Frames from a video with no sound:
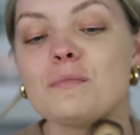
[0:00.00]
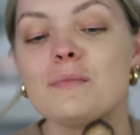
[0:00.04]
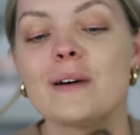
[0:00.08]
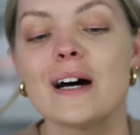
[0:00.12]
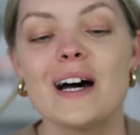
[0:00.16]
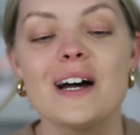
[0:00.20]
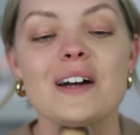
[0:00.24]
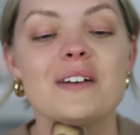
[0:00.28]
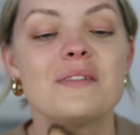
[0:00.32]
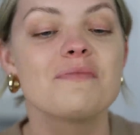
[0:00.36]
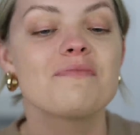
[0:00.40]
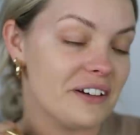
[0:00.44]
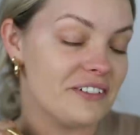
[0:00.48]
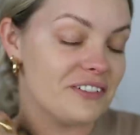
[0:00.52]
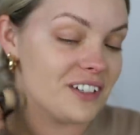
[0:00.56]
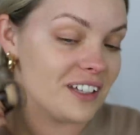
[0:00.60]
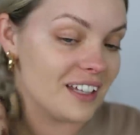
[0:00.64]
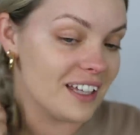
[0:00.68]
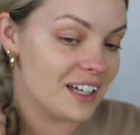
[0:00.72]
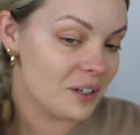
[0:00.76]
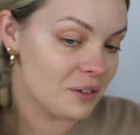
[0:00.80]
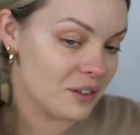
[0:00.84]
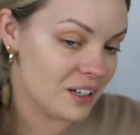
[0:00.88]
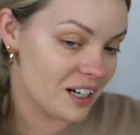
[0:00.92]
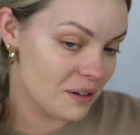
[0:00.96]
but I feel
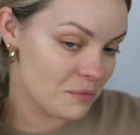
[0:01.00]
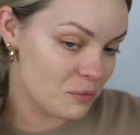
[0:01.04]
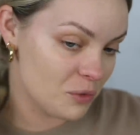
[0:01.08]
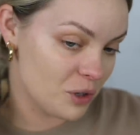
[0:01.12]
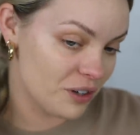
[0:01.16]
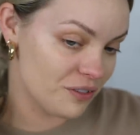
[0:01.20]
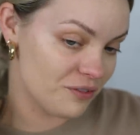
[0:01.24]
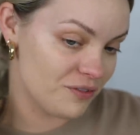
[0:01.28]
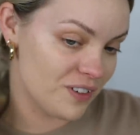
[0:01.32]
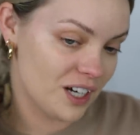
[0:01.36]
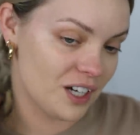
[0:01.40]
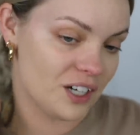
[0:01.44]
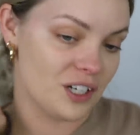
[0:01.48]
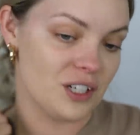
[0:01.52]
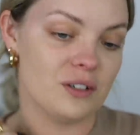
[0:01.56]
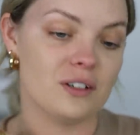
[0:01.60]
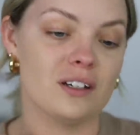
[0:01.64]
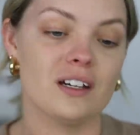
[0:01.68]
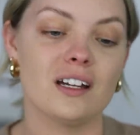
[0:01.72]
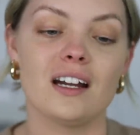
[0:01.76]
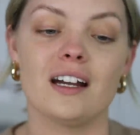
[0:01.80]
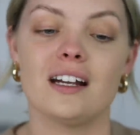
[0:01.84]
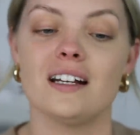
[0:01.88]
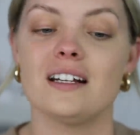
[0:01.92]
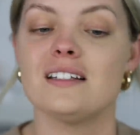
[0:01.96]
like when I'm more fair, you
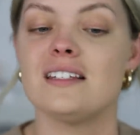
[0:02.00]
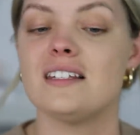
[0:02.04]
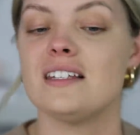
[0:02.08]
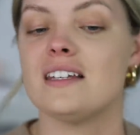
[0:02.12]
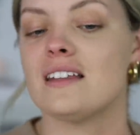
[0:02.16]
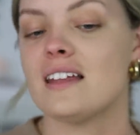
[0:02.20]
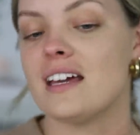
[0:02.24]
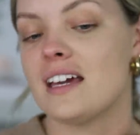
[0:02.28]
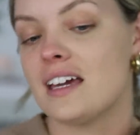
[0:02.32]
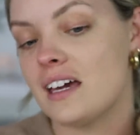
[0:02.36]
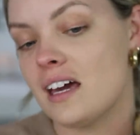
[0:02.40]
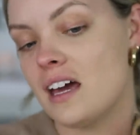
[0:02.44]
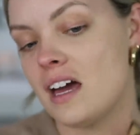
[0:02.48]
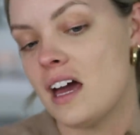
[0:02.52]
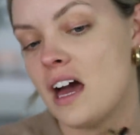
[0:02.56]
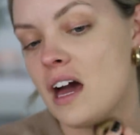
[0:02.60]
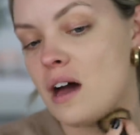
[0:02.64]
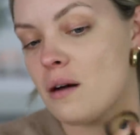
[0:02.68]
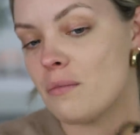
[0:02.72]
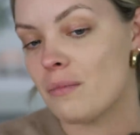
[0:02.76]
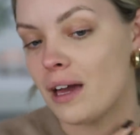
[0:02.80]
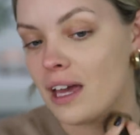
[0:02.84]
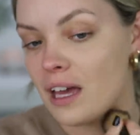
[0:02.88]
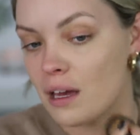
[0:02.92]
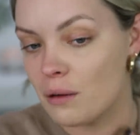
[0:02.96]
can kind of see like
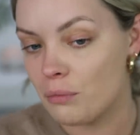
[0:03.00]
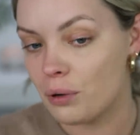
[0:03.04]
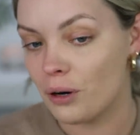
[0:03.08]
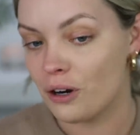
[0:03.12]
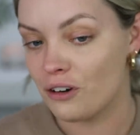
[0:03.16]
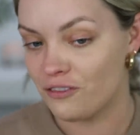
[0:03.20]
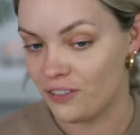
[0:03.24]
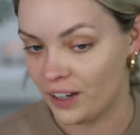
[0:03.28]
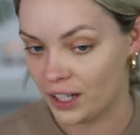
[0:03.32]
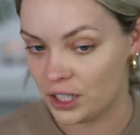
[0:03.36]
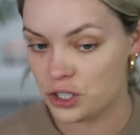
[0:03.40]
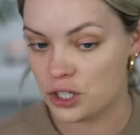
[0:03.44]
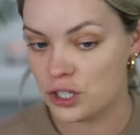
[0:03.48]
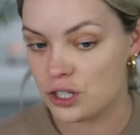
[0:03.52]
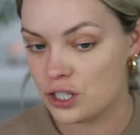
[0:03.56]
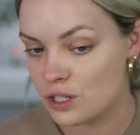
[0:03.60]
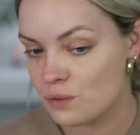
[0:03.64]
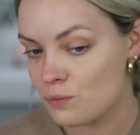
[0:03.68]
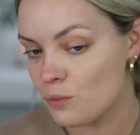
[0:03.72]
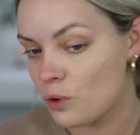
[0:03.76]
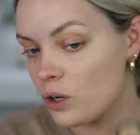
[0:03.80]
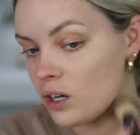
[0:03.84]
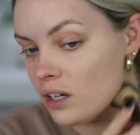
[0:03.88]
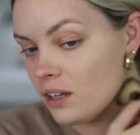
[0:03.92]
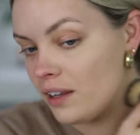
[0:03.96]
my imperfections
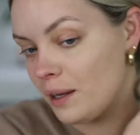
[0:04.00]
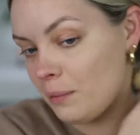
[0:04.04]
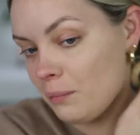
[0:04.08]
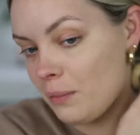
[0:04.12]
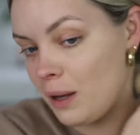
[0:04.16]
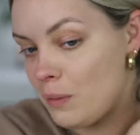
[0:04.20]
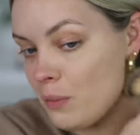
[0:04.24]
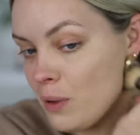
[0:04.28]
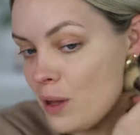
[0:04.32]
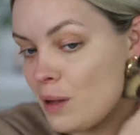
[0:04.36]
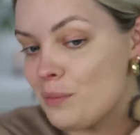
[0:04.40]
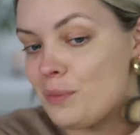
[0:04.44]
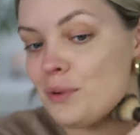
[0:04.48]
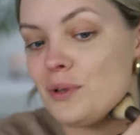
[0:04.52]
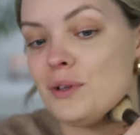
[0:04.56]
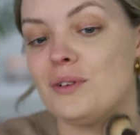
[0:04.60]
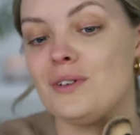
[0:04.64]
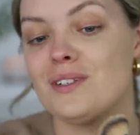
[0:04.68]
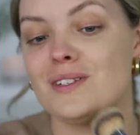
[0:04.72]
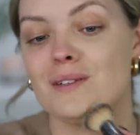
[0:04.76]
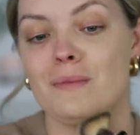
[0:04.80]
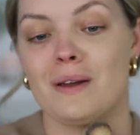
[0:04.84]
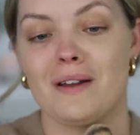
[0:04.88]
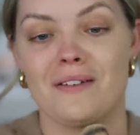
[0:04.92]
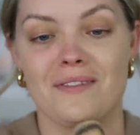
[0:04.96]
more, like my
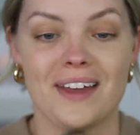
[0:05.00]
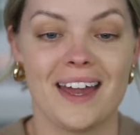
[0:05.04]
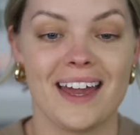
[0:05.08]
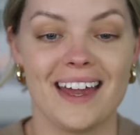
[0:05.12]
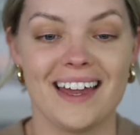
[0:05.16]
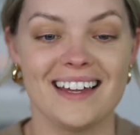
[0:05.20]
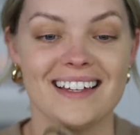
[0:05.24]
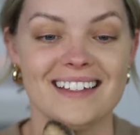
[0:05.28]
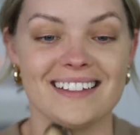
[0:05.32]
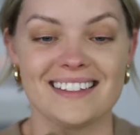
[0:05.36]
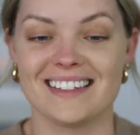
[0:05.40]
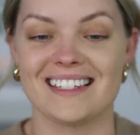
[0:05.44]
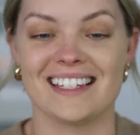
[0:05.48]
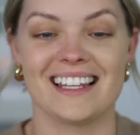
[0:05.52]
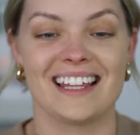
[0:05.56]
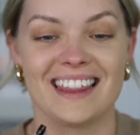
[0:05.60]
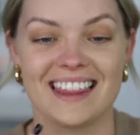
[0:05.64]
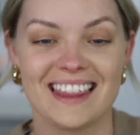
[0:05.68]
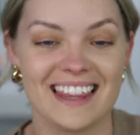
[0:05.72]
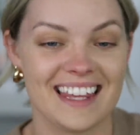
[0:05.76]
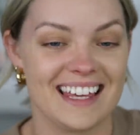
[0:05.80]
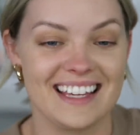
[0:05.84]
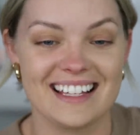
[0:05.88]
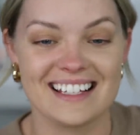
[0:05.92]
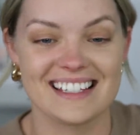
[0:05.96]
pimples and my veins and
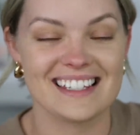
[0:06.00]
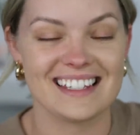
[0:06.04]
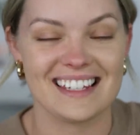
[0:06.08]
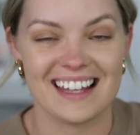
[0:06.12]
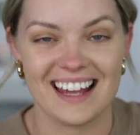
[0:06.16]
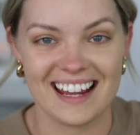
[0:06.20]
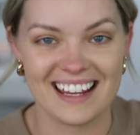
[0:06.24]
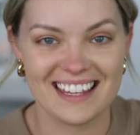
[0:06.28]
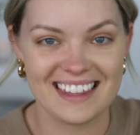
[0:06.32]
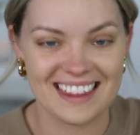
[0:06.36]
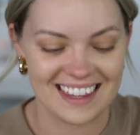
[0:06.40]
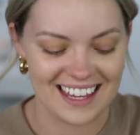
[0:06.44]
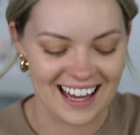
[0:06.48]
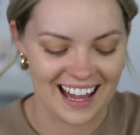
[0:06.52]
things like